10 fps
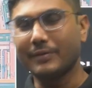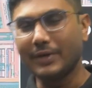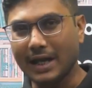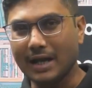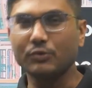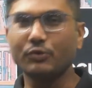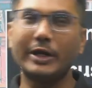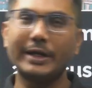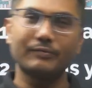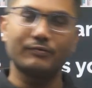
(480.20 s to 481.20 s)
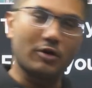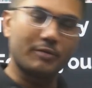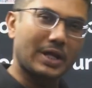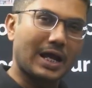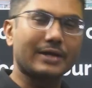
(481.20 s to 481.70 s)
time you get
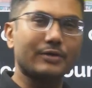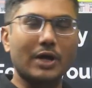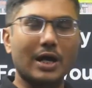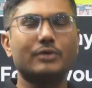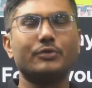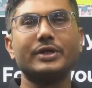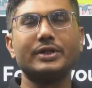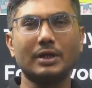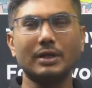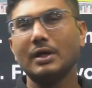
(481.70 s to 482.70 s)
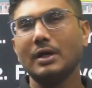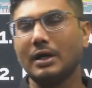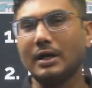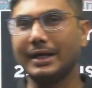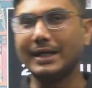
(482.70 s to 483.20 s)
from that, you are doing the
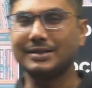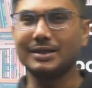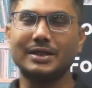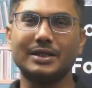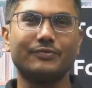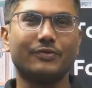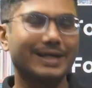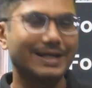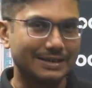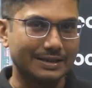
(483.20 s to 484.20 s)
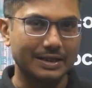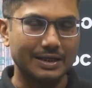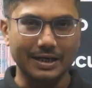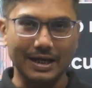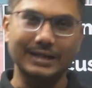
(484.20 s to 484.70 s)
extra study for KCET.
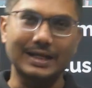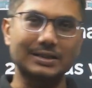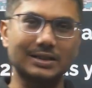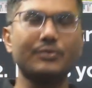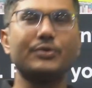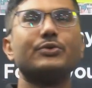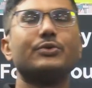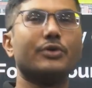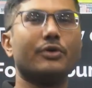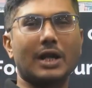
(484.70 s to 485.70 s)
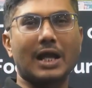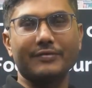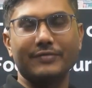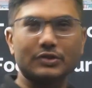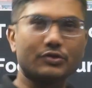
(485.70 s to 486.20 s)
Right, that's how your
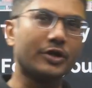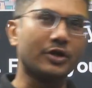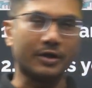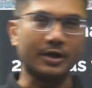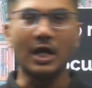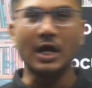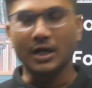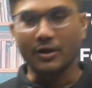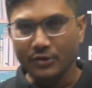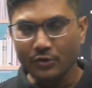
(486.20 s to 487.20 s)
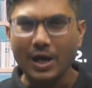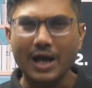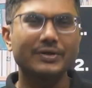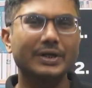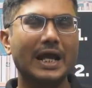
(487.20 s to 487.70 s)
life is going on. Now, do you
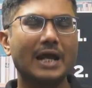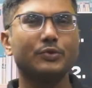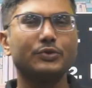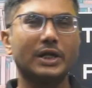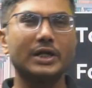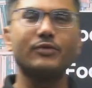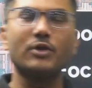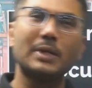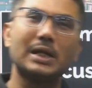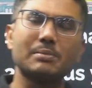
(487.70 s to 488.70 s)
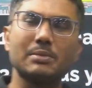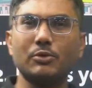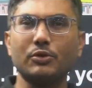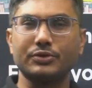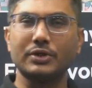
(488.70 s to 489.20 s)
have the time to study from multiple
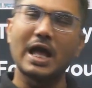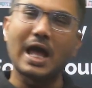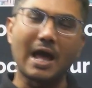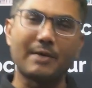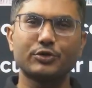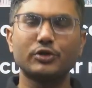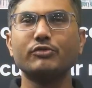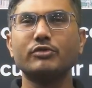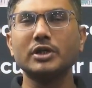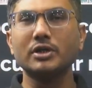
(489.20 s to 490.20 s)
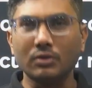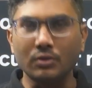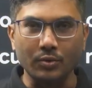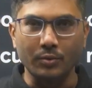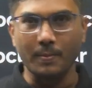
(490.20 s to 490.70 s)
books? Absolutely
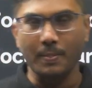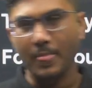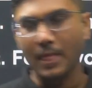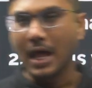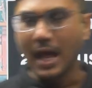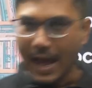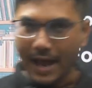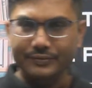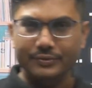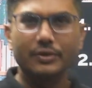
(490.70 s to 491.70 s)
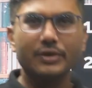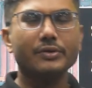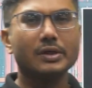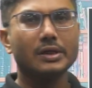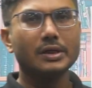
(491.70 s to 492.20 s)
no.
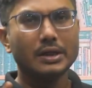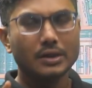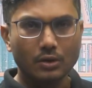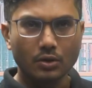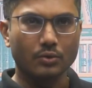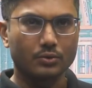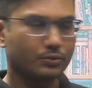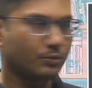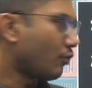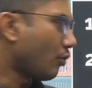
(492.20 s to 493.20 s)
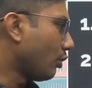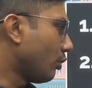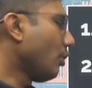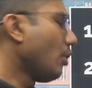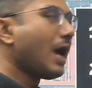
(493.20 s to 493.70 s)
Absolutely no. So
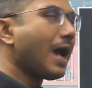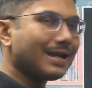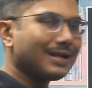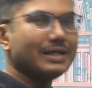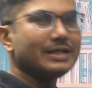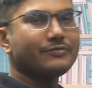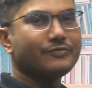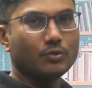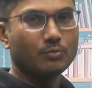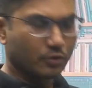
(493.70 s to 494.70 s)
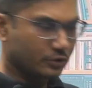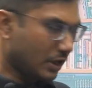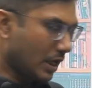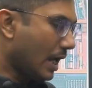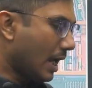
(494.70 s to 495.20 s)
follow at least few books,
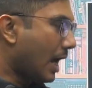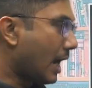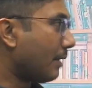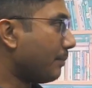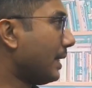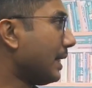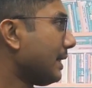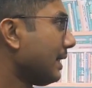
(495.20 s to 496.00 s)
but